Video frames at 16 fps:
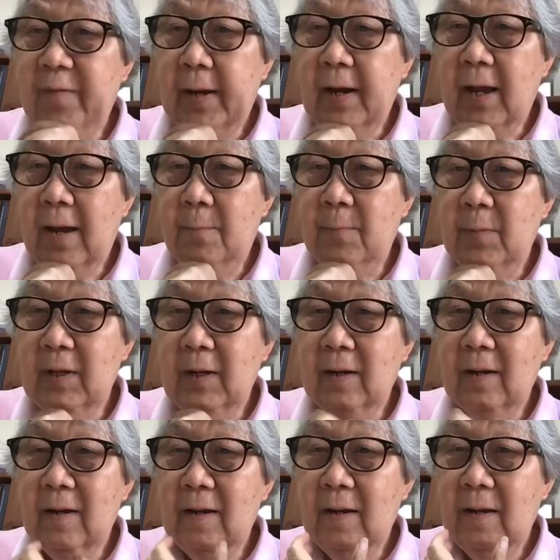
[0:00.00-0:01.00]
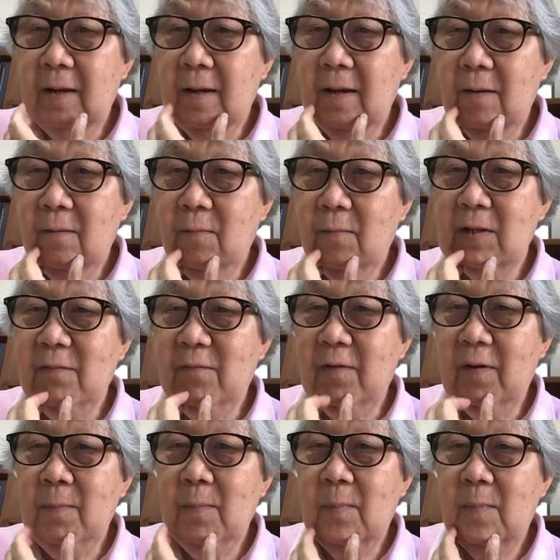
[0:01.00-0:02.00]
Vietnam, is it? Where's he
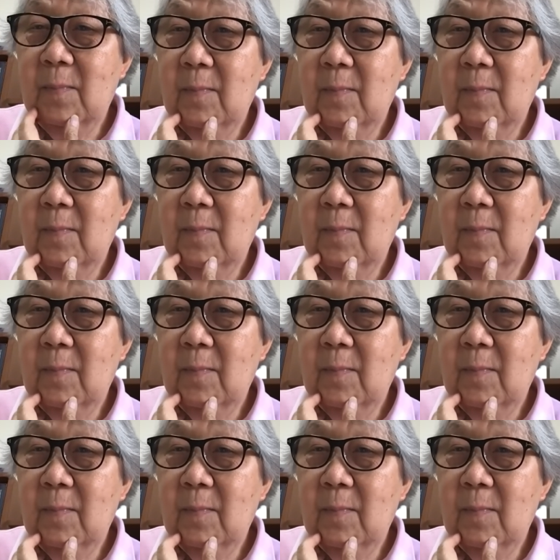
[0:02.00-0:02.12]
from?